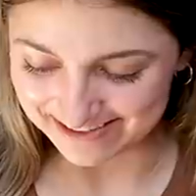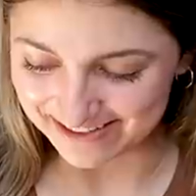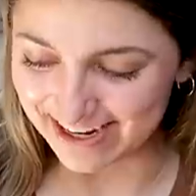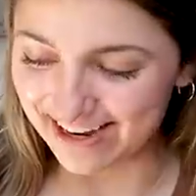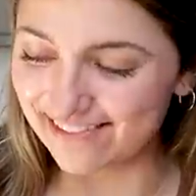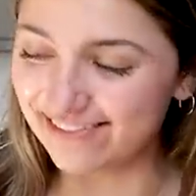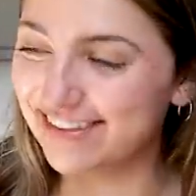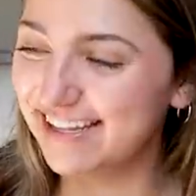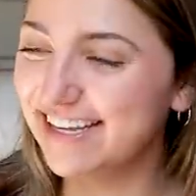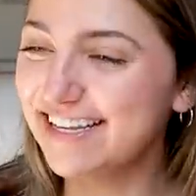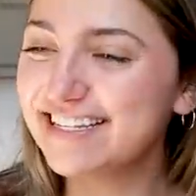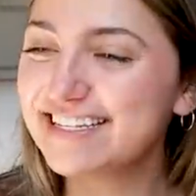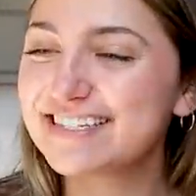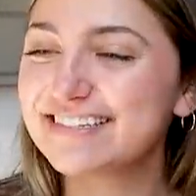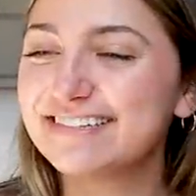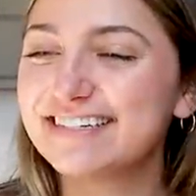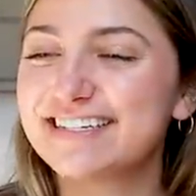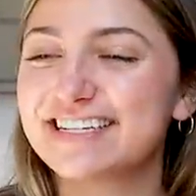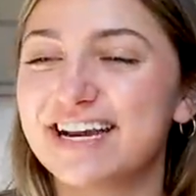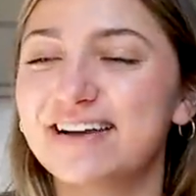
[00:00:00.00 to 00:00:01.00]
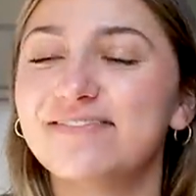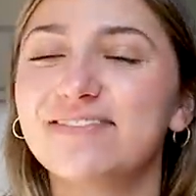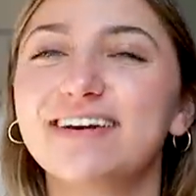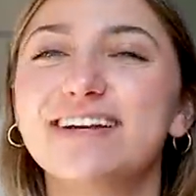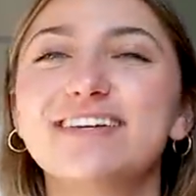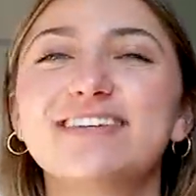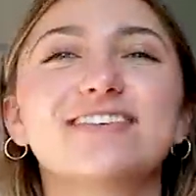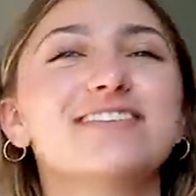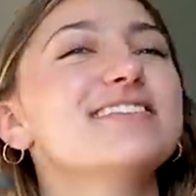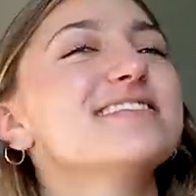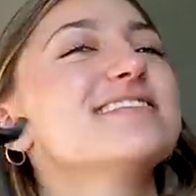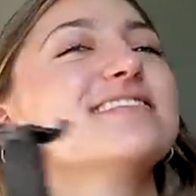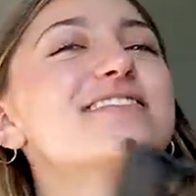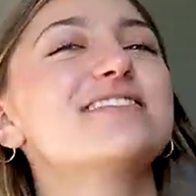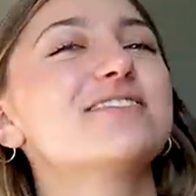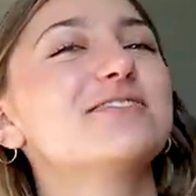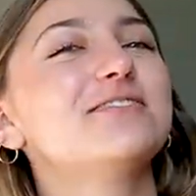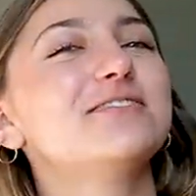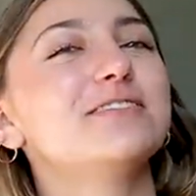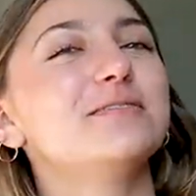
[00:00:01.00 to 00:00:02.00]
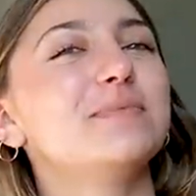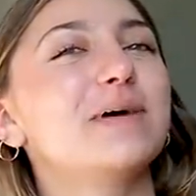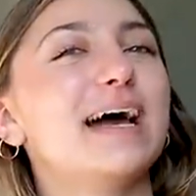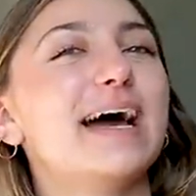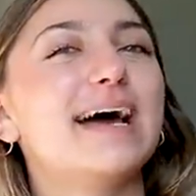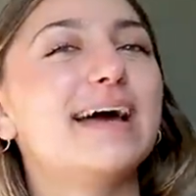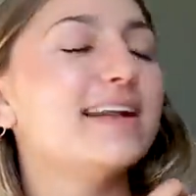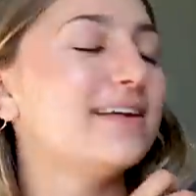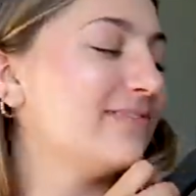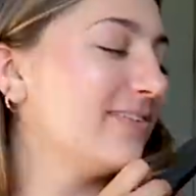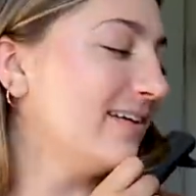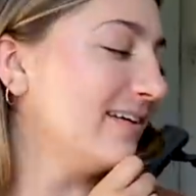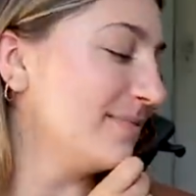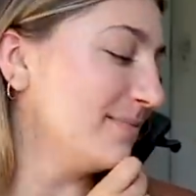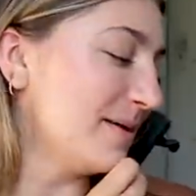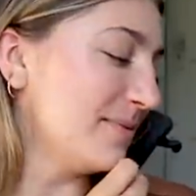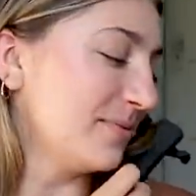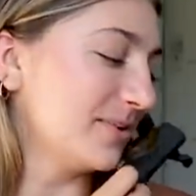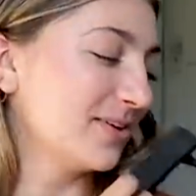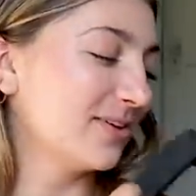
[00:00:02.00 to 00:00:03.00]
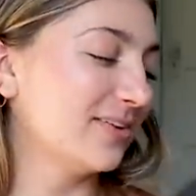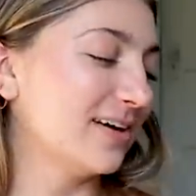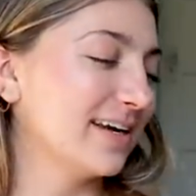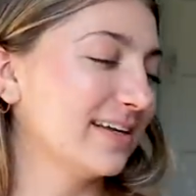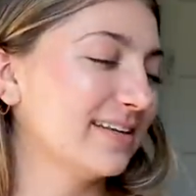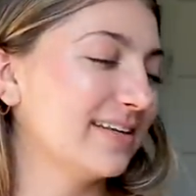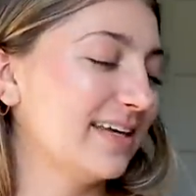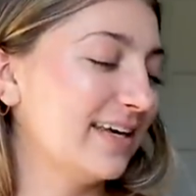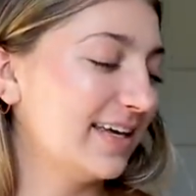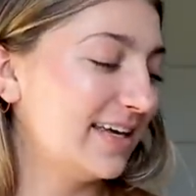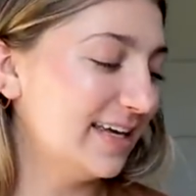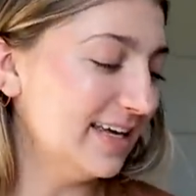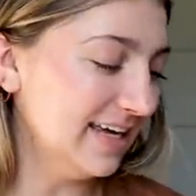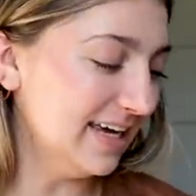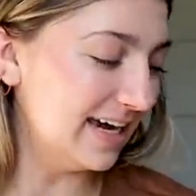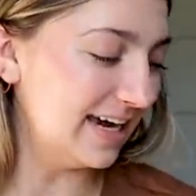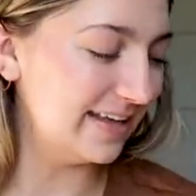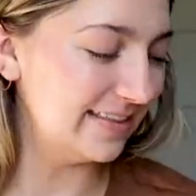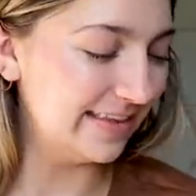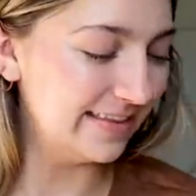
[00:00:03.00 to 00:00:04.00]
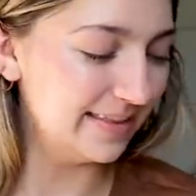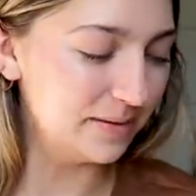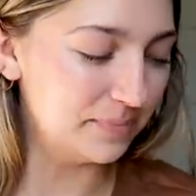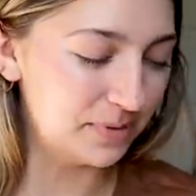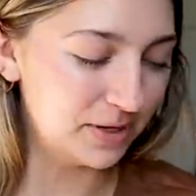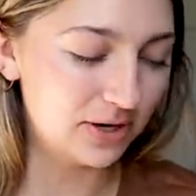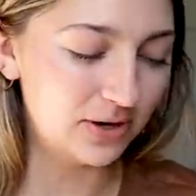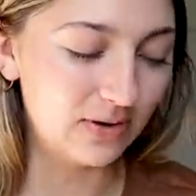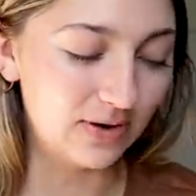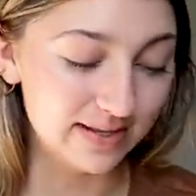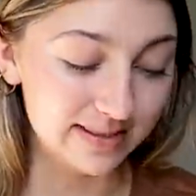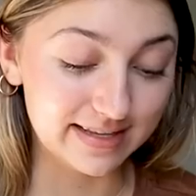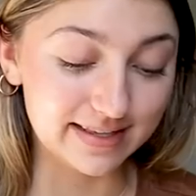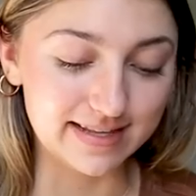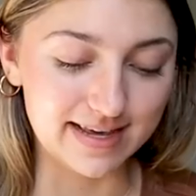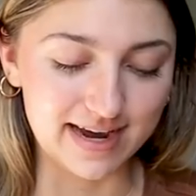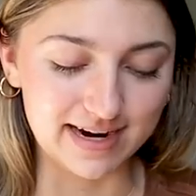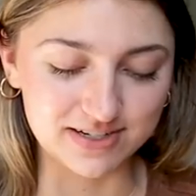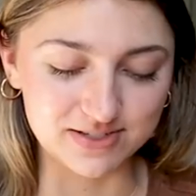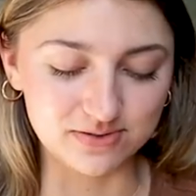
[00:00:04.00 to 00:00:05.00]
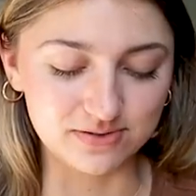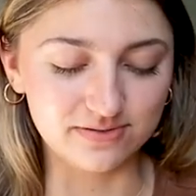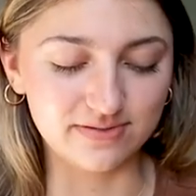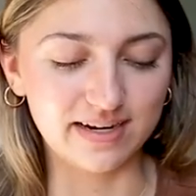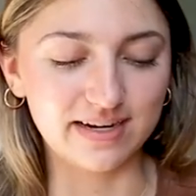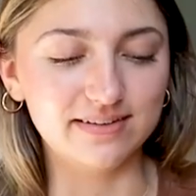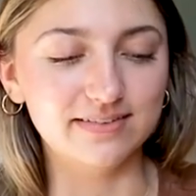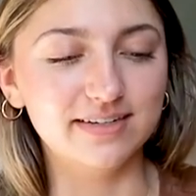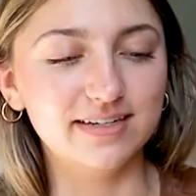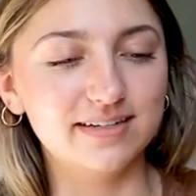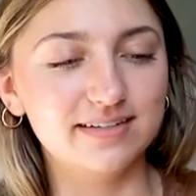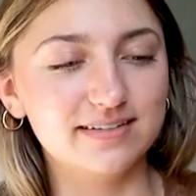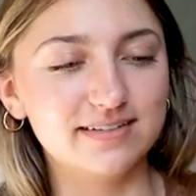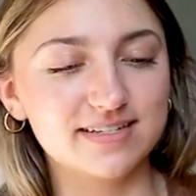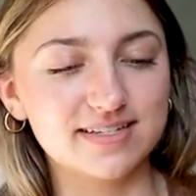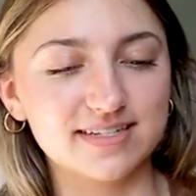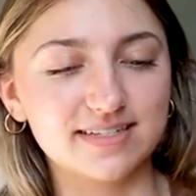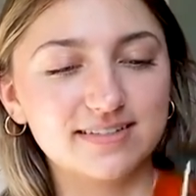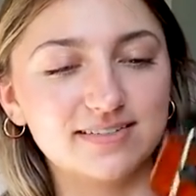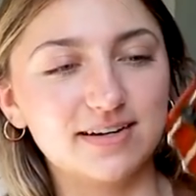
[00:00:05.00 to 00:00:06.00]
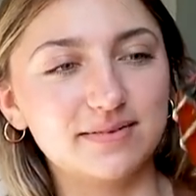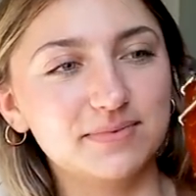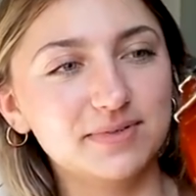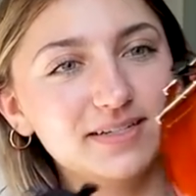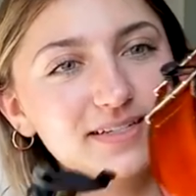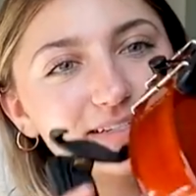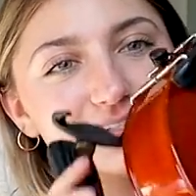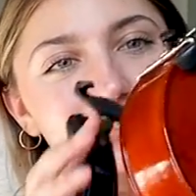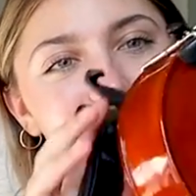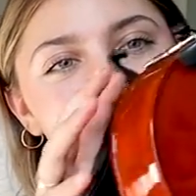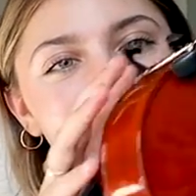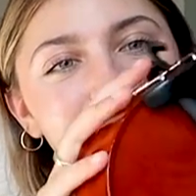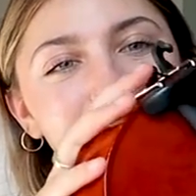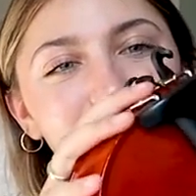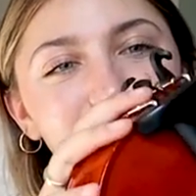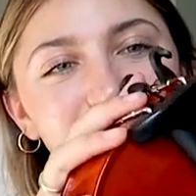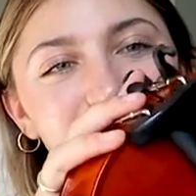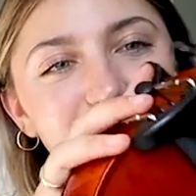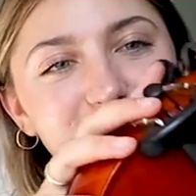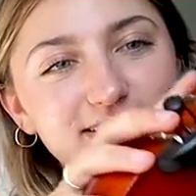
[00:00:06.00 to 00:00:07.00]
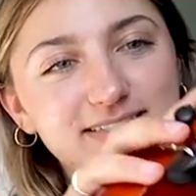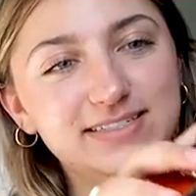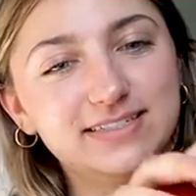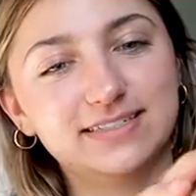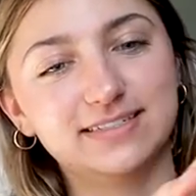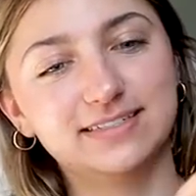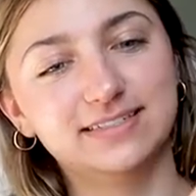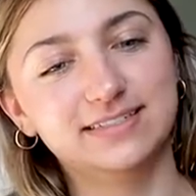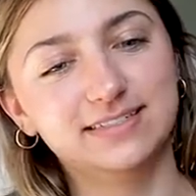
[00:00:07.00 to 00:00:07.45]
So we have this, which I'm pretty sure is the shoulder pad if I remember correctly, and then the bow and then the actual violin. So I'm gonna try to put this on.